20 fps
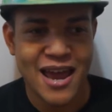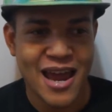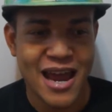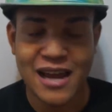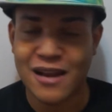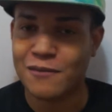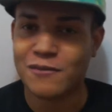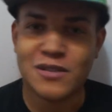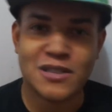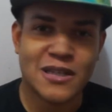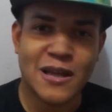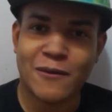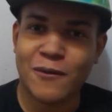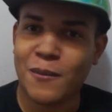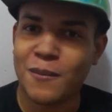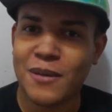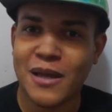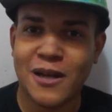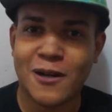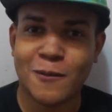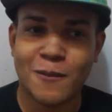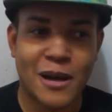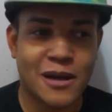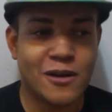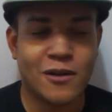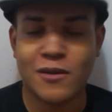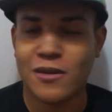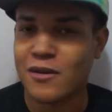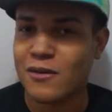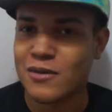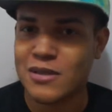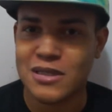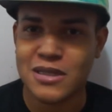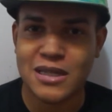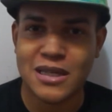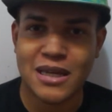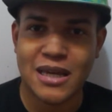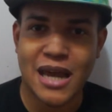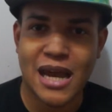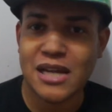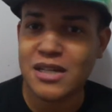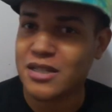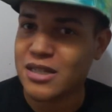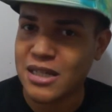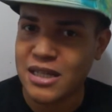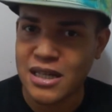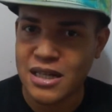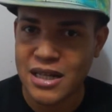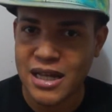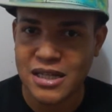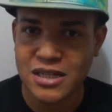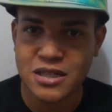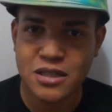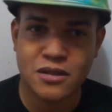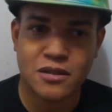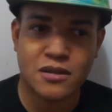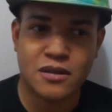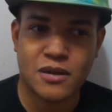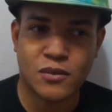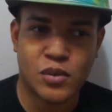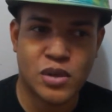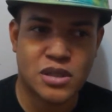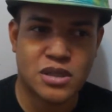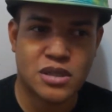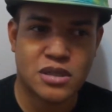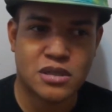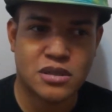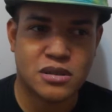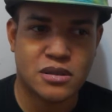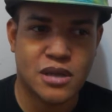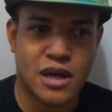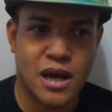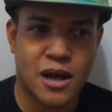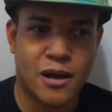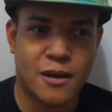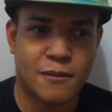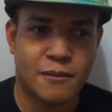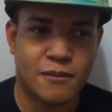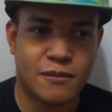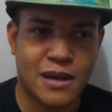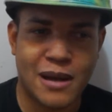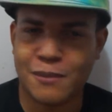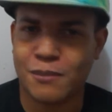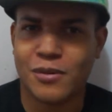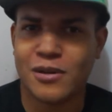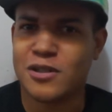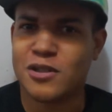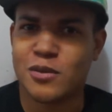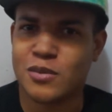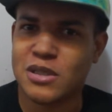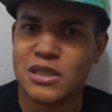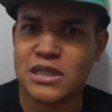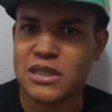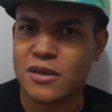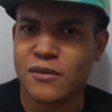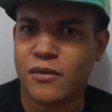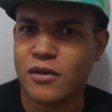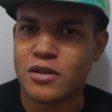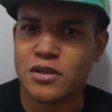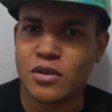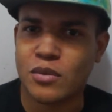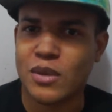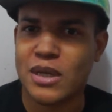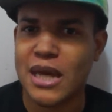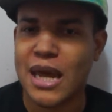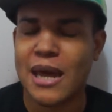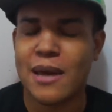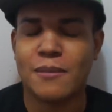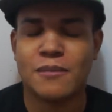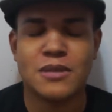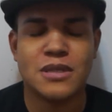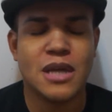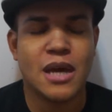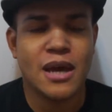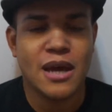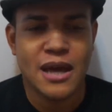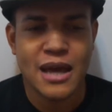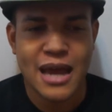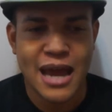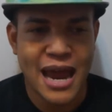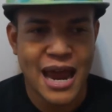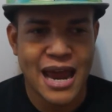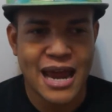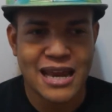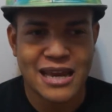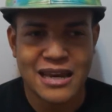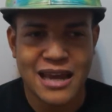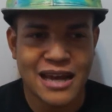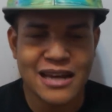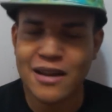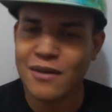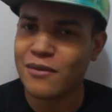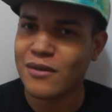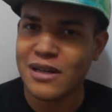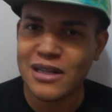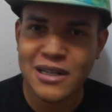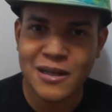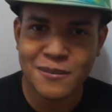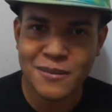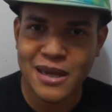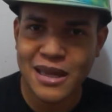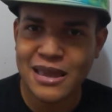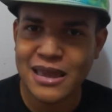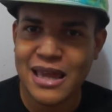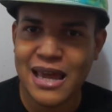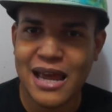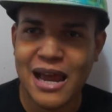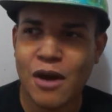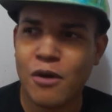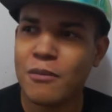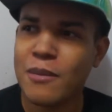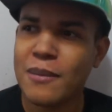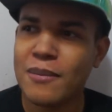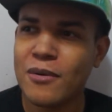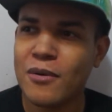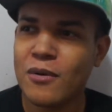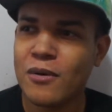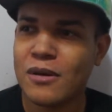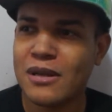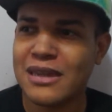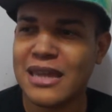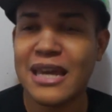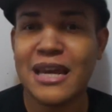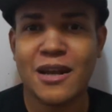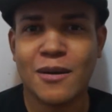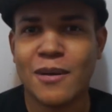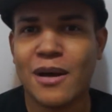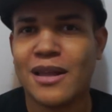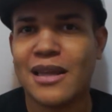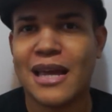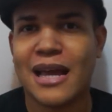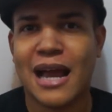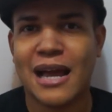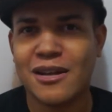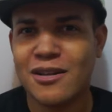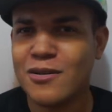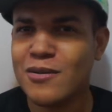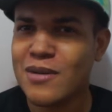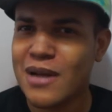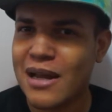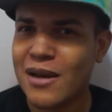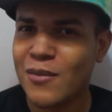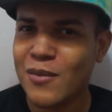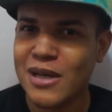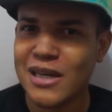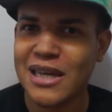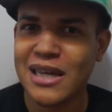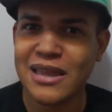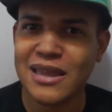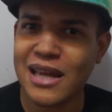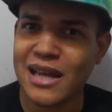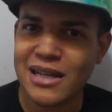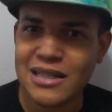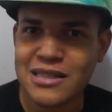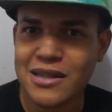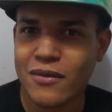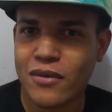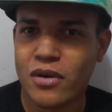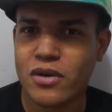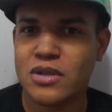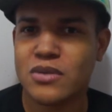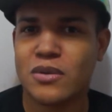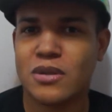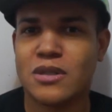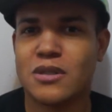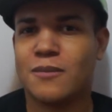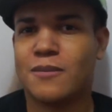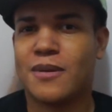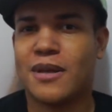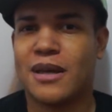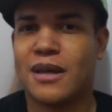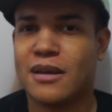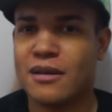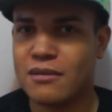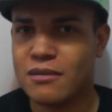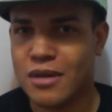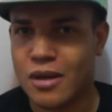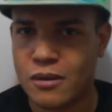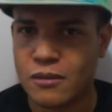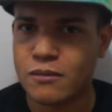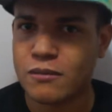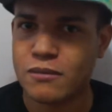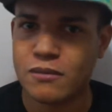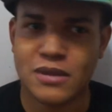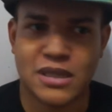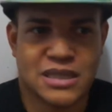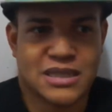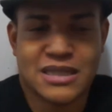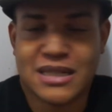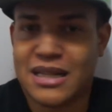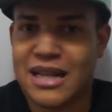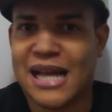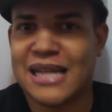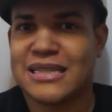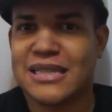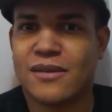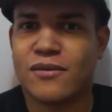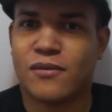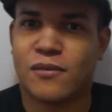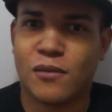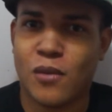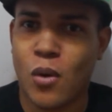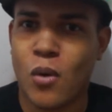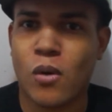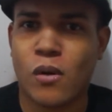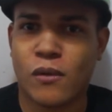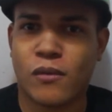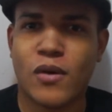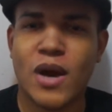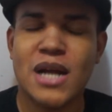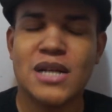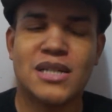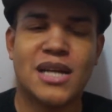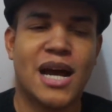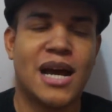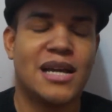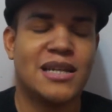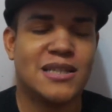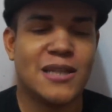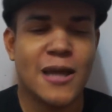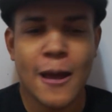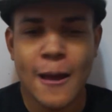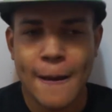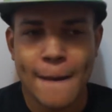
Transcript: and I've just never played them. I know there was the HD collection, which um, I'm pretty sure was just the first three games, and I never ended up getting that. I remember thinking about it, like I do kind of want to get that because I've always wanted to play, you know, this classic horror franchise,